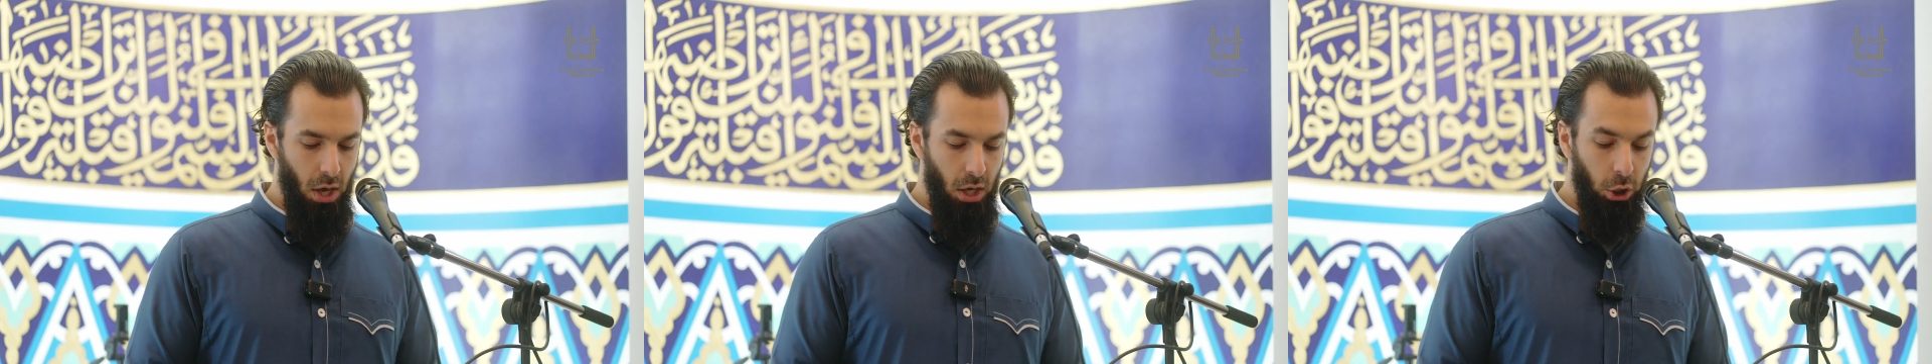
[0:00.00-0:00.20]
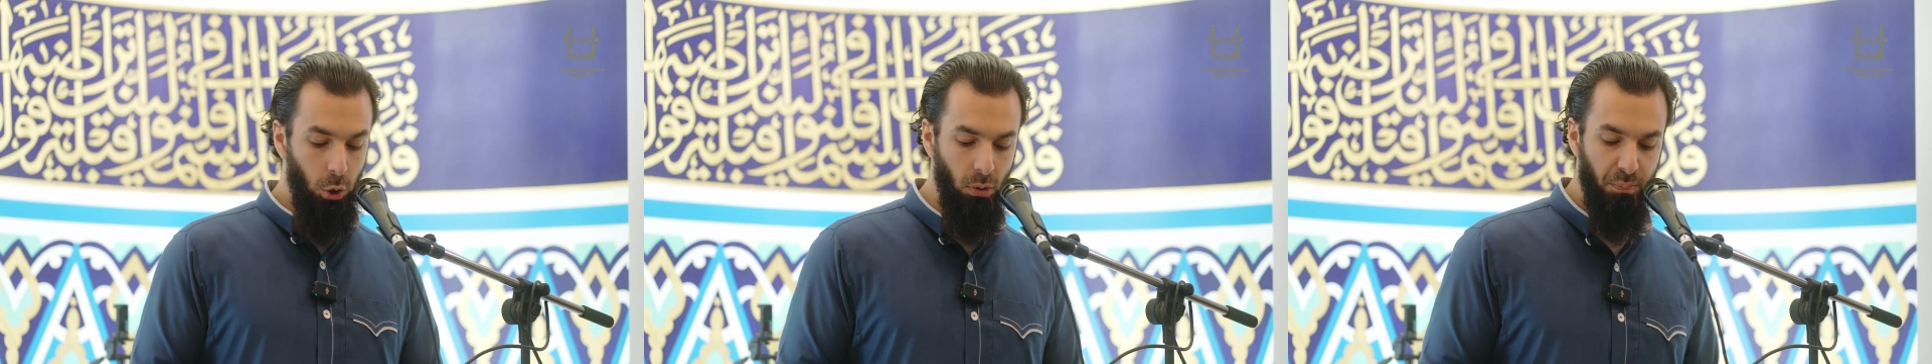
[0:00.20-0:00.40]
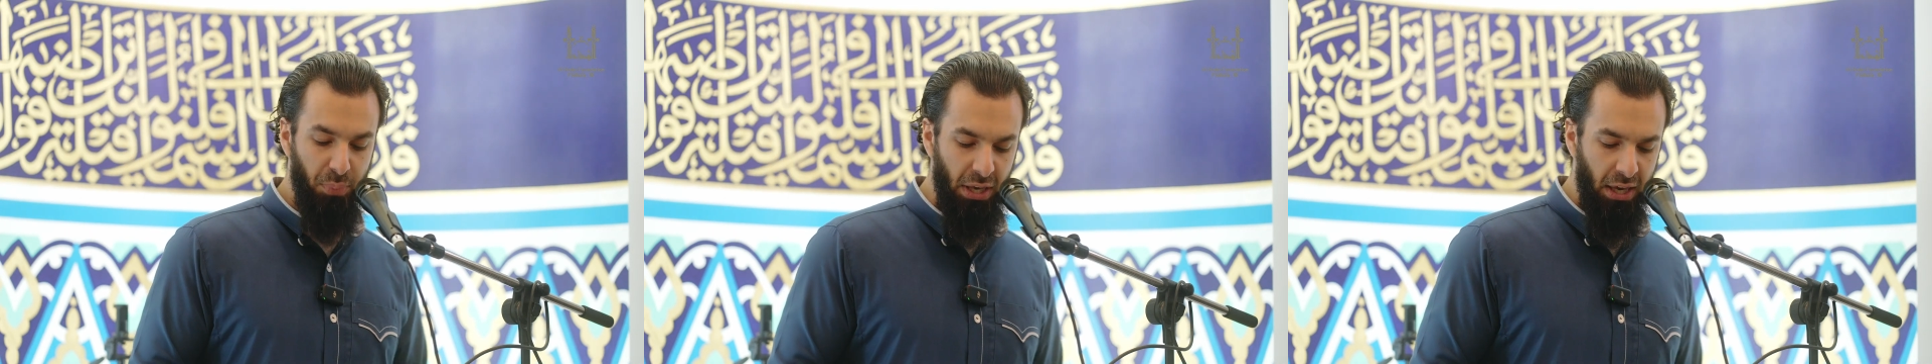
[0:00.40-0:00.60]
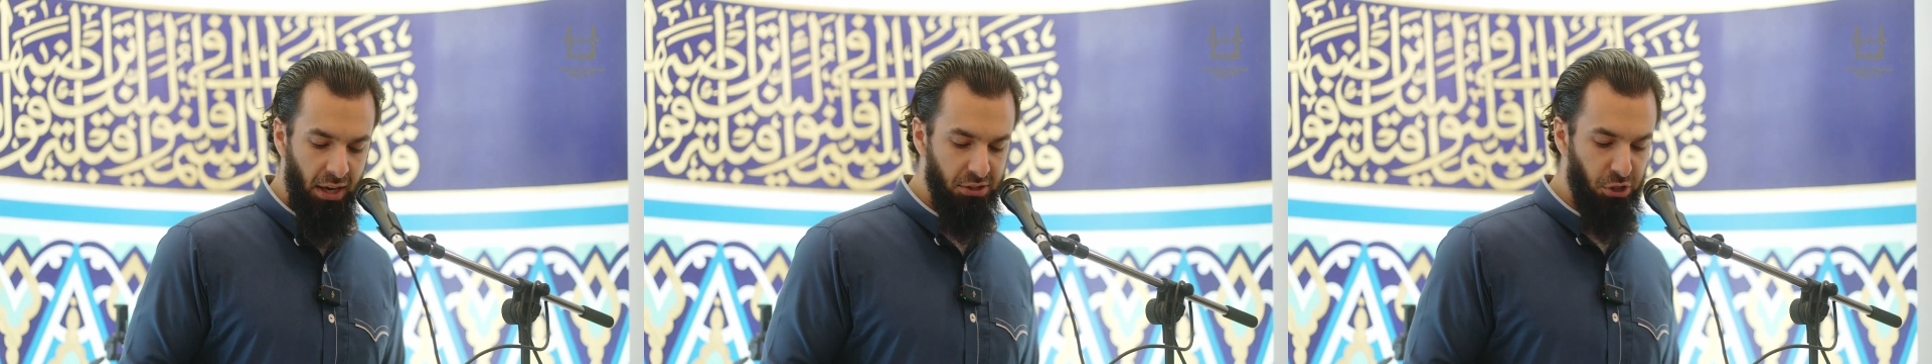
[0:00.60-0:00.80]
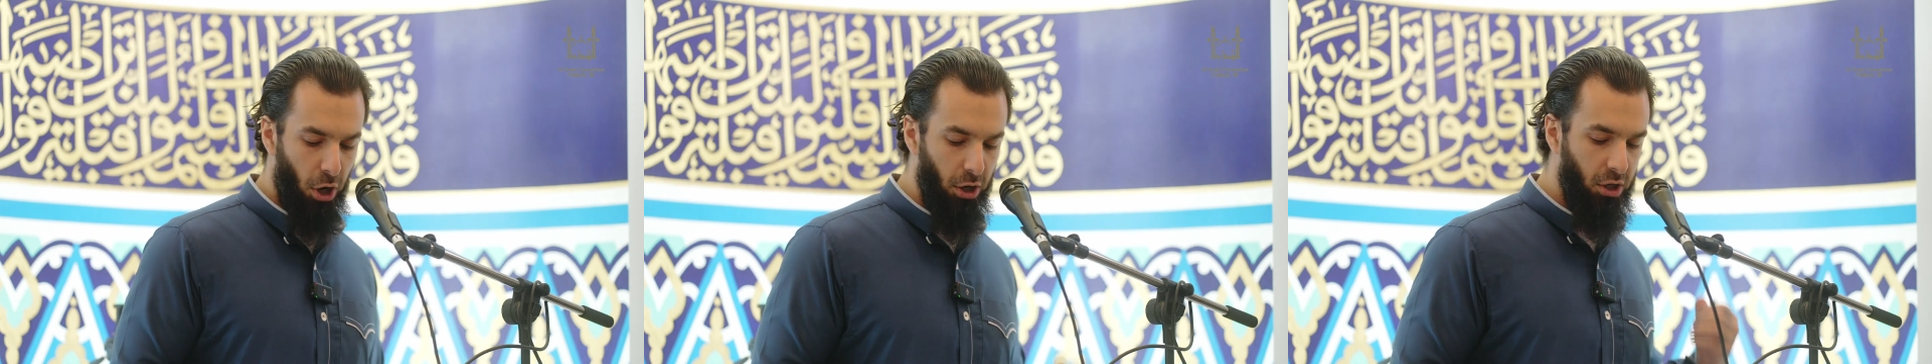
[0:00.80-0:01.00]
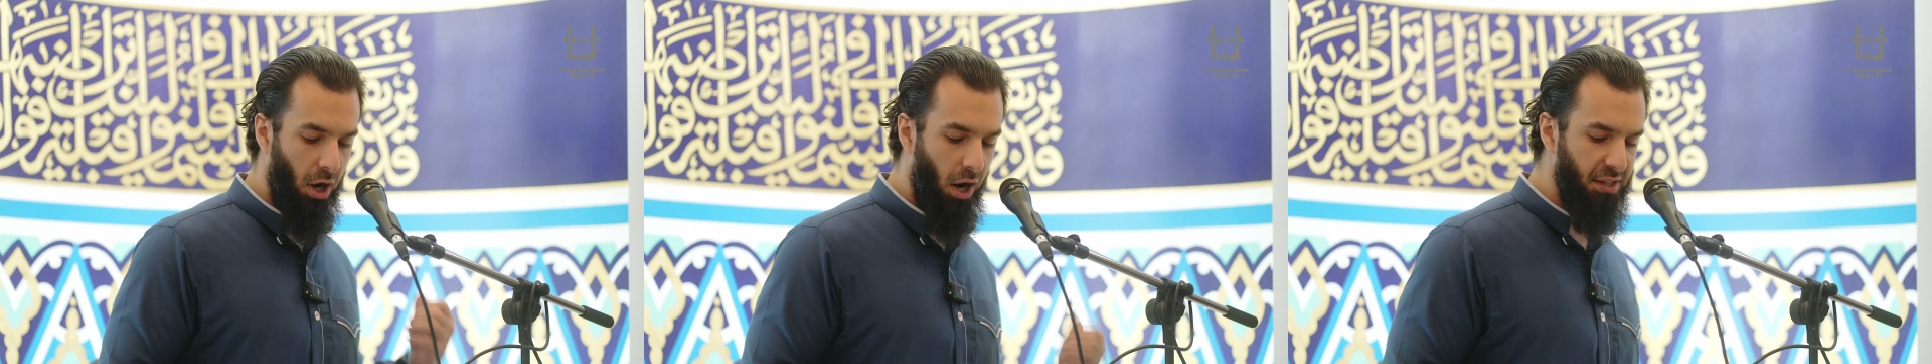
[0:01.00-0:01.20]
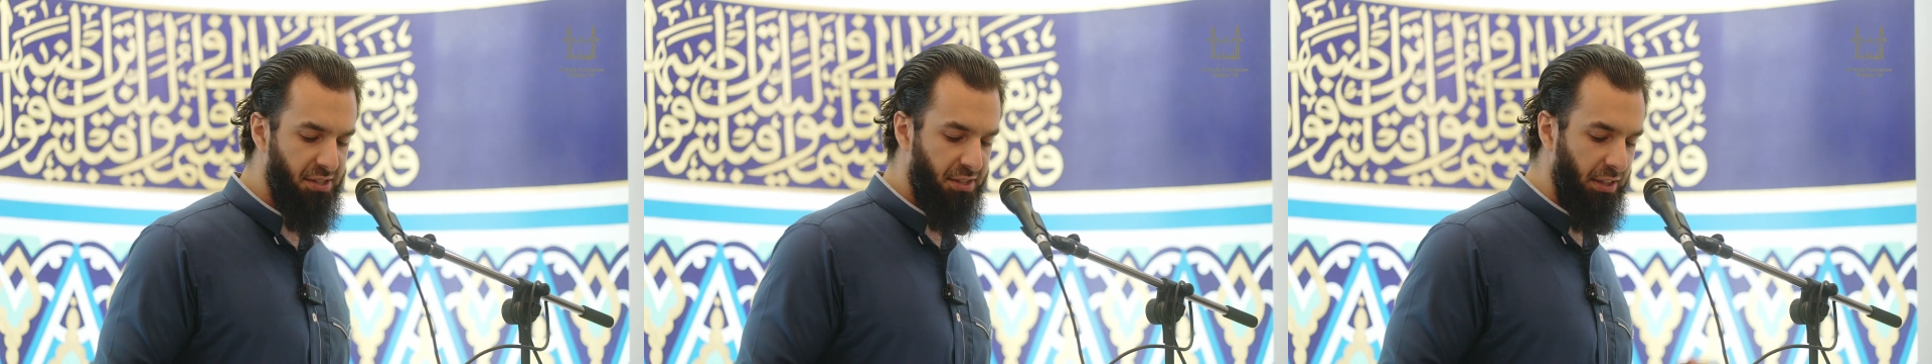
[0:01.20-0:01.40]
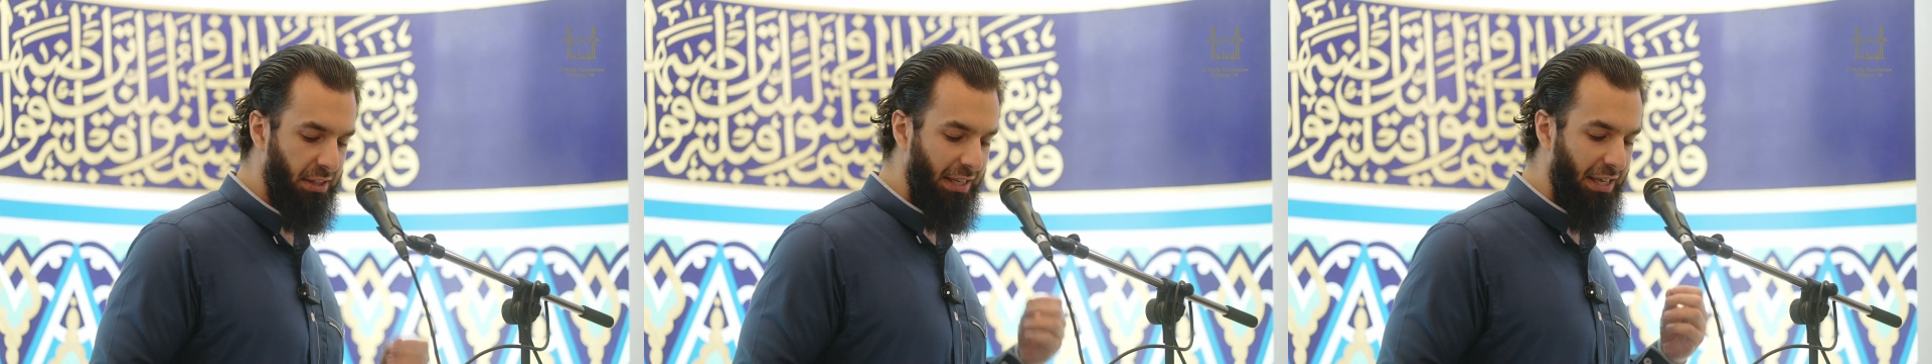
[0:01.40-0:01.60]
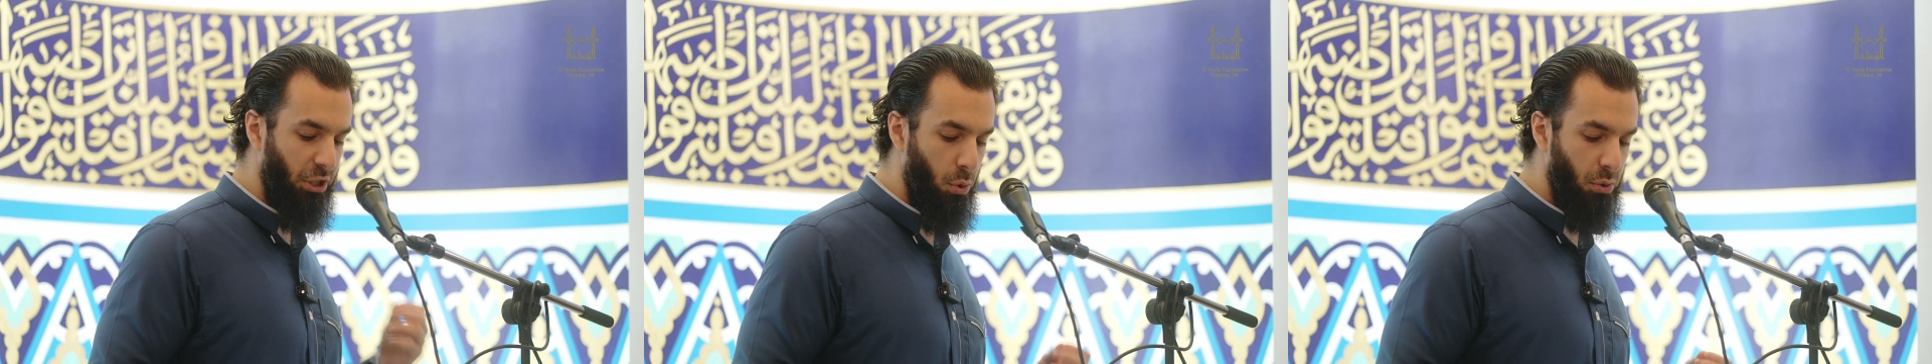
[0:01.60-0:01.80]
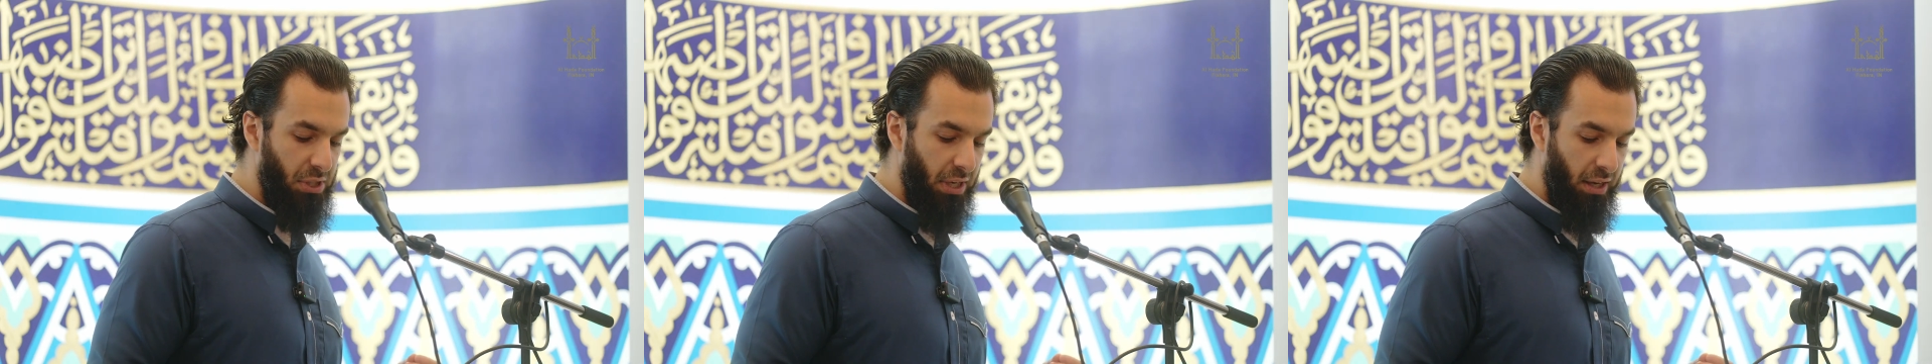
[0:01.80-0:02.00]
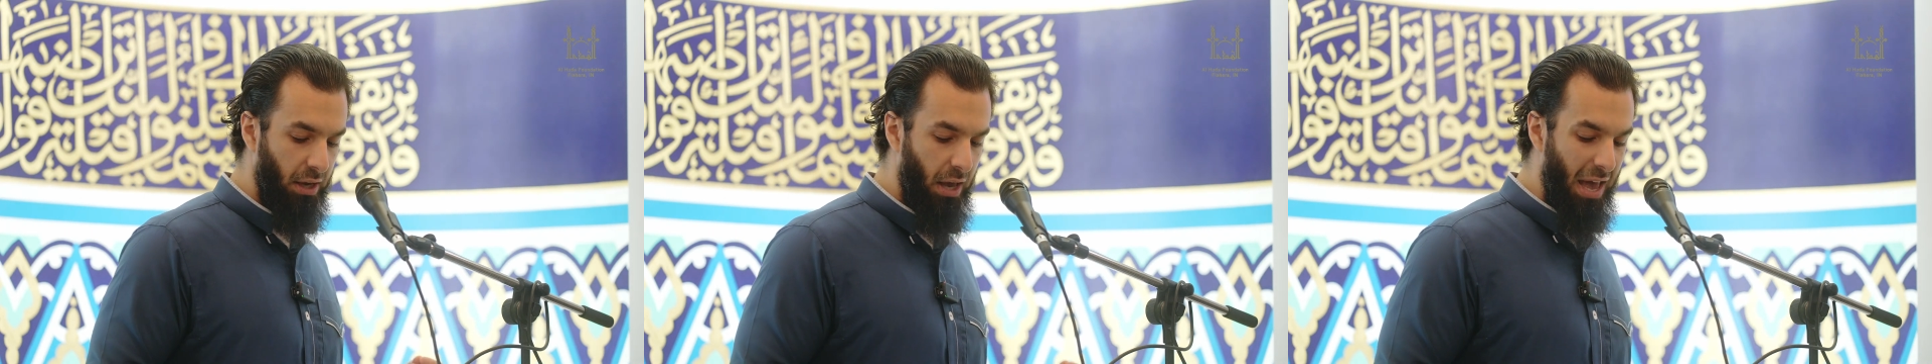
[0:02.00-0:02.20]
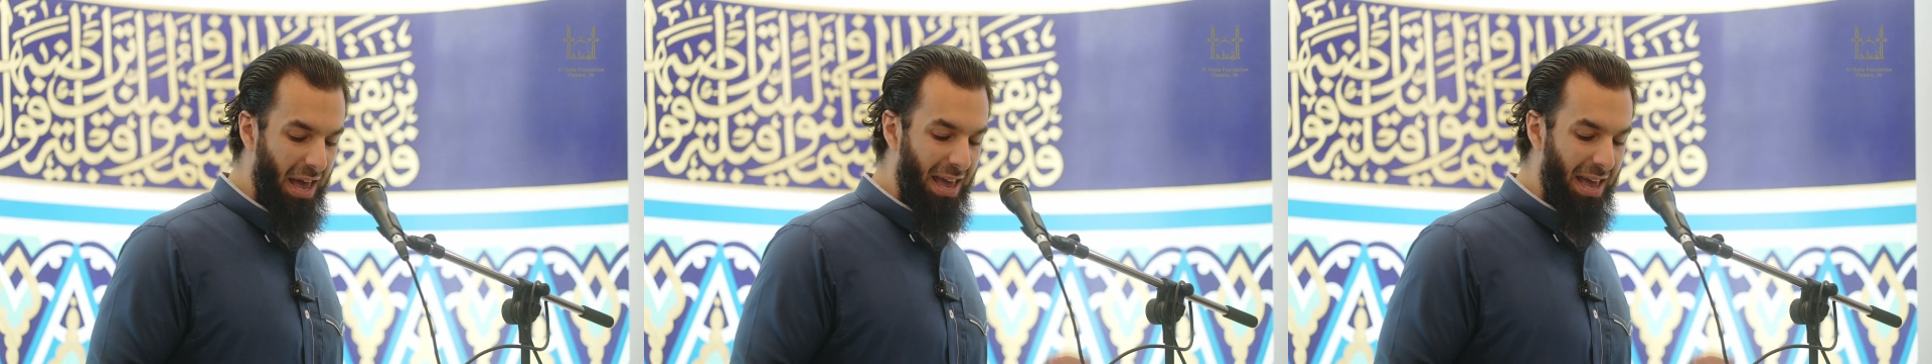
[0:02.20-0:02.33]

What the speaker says: Human beings are constantly using